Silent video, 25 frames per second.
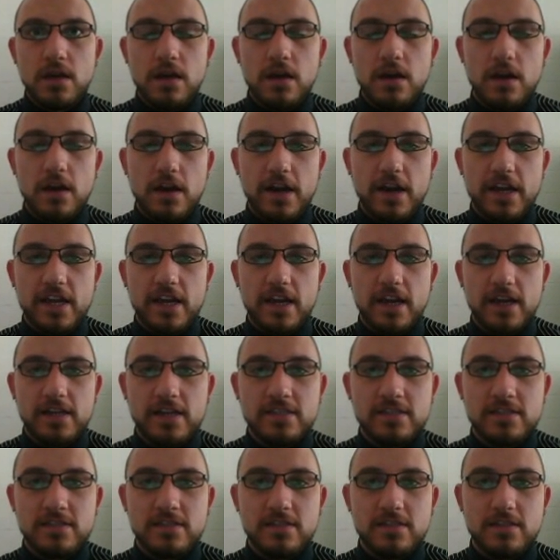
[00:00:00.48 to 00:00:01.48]
Alright
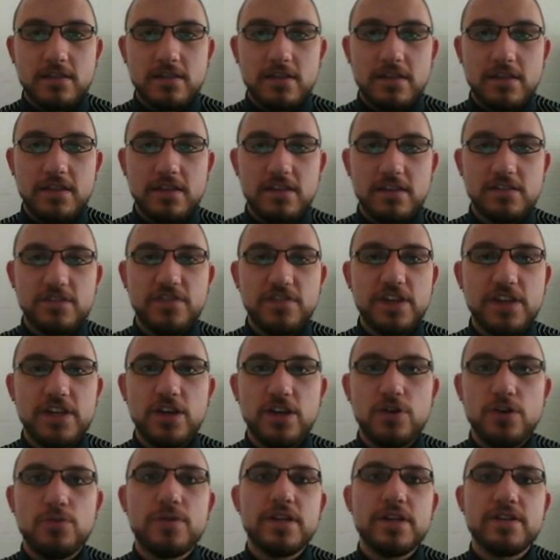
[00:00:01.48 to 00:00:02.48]
guys, in this
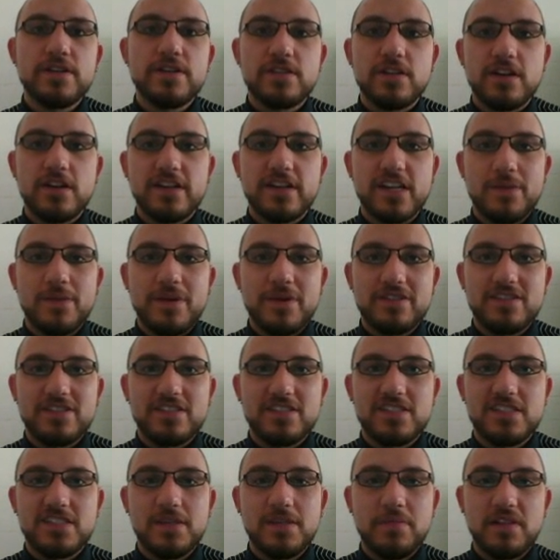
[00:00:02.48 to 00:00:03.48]
video we are talking about
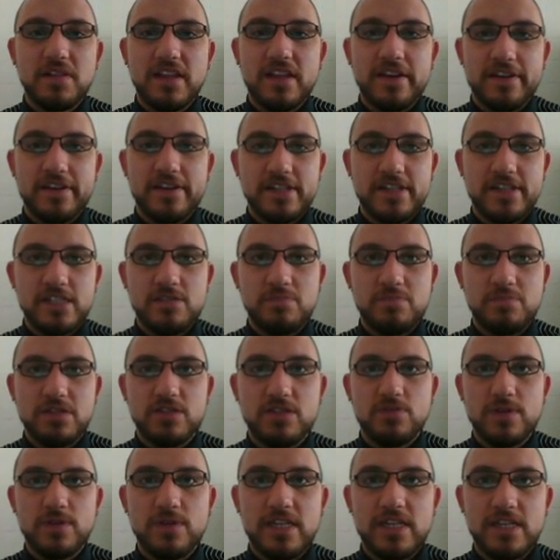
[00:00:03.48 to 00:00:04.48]
the similarities
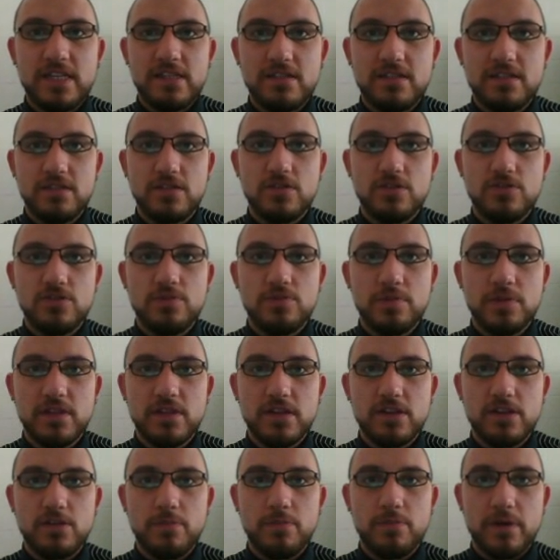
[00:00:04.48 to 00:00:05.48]
between the two
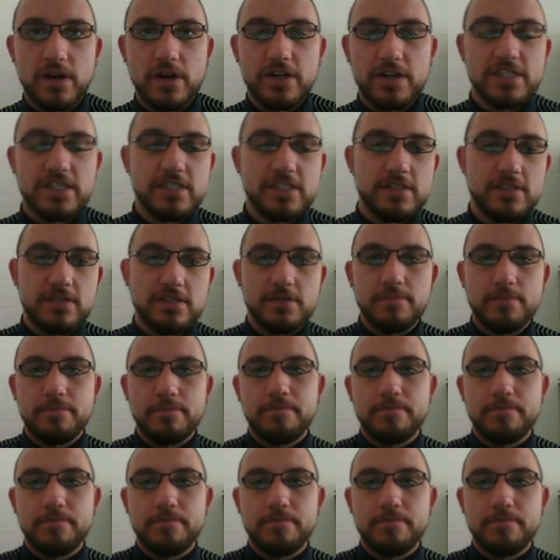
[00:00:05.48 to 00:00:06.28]
political parties.